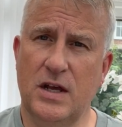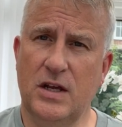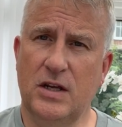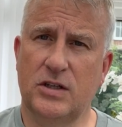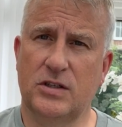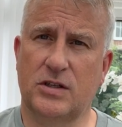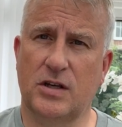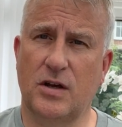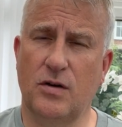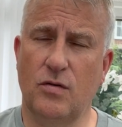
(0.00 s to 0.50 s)

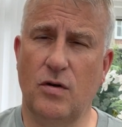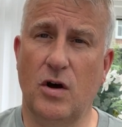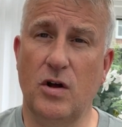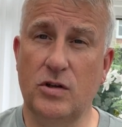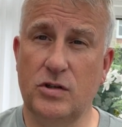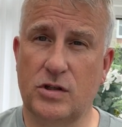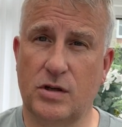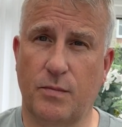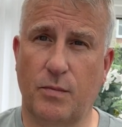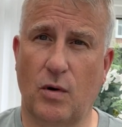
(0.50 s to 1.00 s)
So
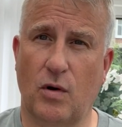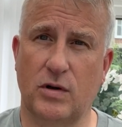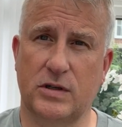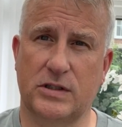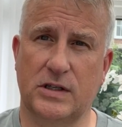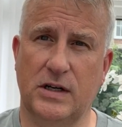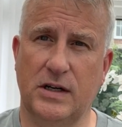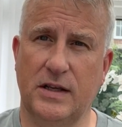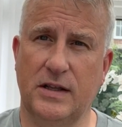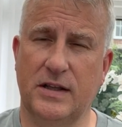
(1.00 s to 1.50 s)

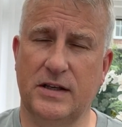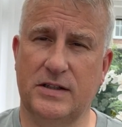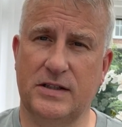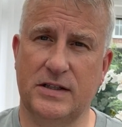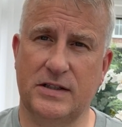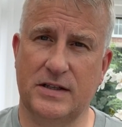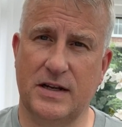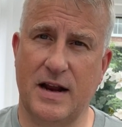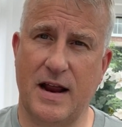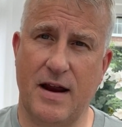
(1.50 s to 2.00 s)
unsurprisingly, this
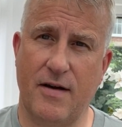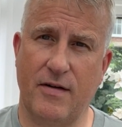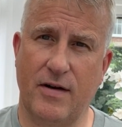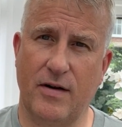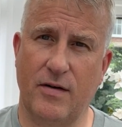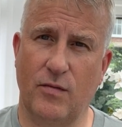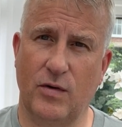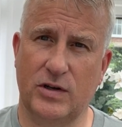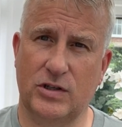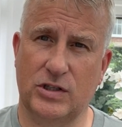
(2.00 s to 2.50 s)
is an
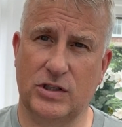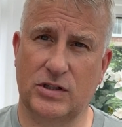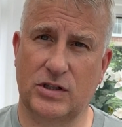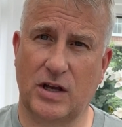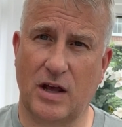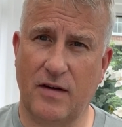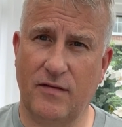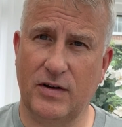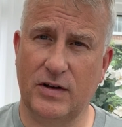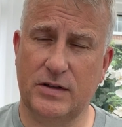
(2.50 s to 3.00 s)
area which is
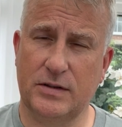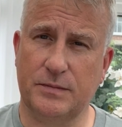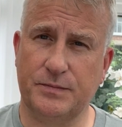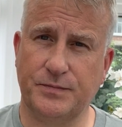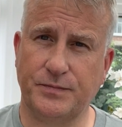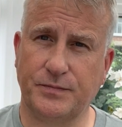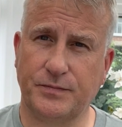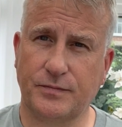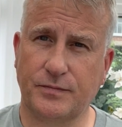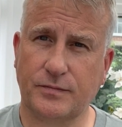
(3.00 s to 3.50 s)
covered,
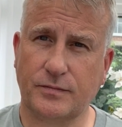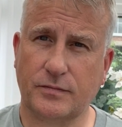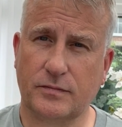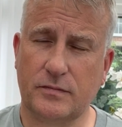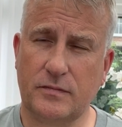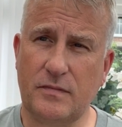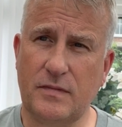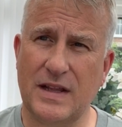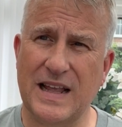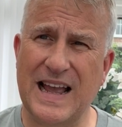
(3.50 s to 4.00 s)

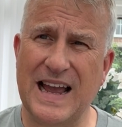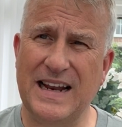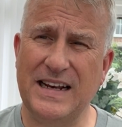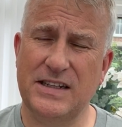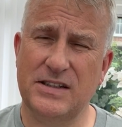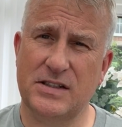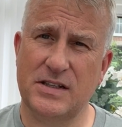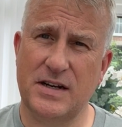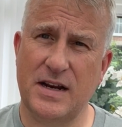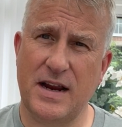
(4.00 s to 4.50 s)
and
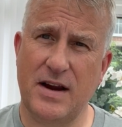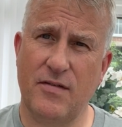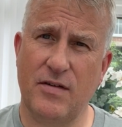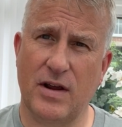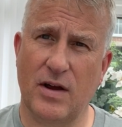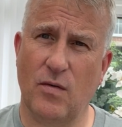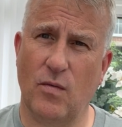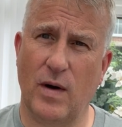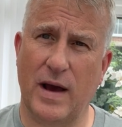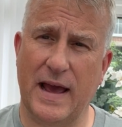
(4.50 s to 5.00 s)
it's an
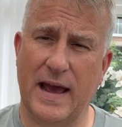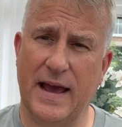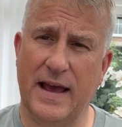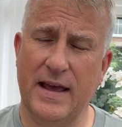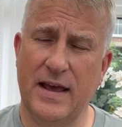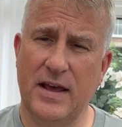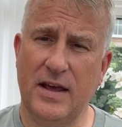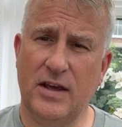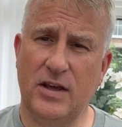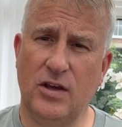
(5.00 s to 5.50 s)
area where
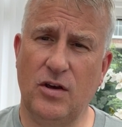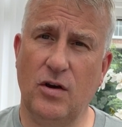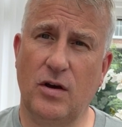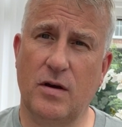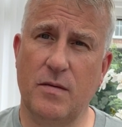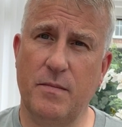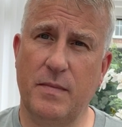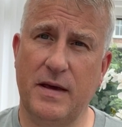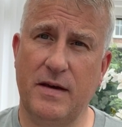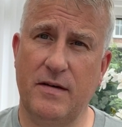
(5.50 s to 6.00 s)
you
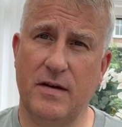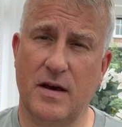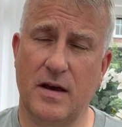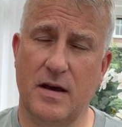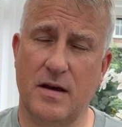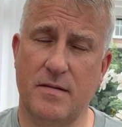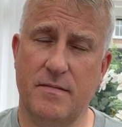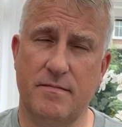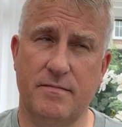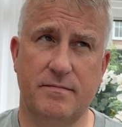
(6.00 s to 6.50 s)
can be
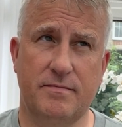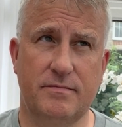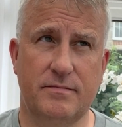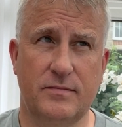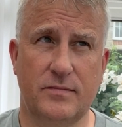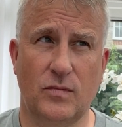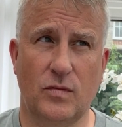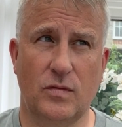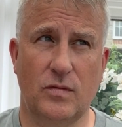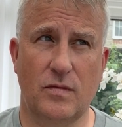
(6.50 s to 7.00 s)

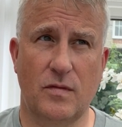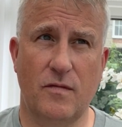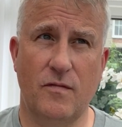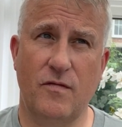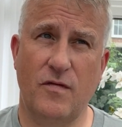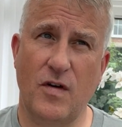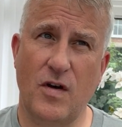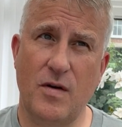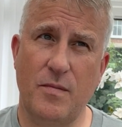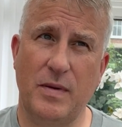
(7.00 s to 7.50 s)

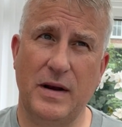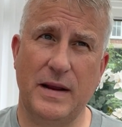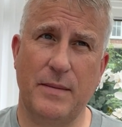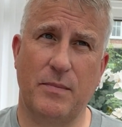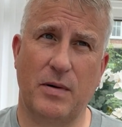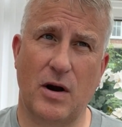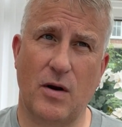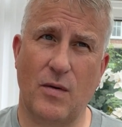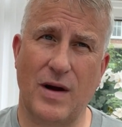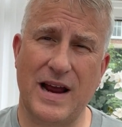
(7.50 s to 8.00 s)
verbally
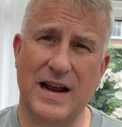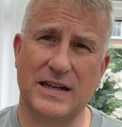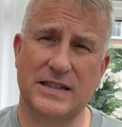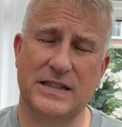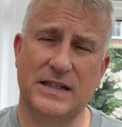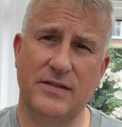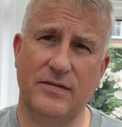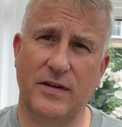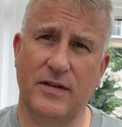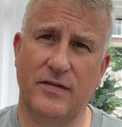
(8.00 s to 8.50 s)

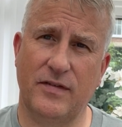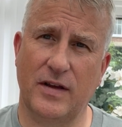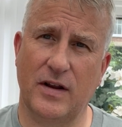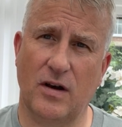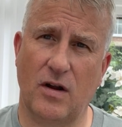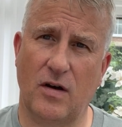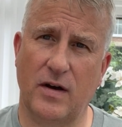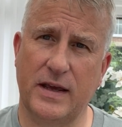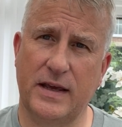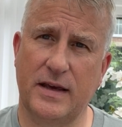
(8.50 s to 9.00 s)
proactive, if you
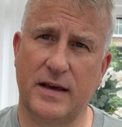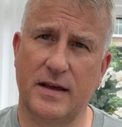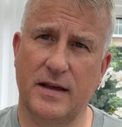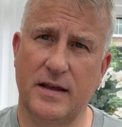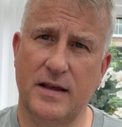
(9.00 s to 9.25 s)
like,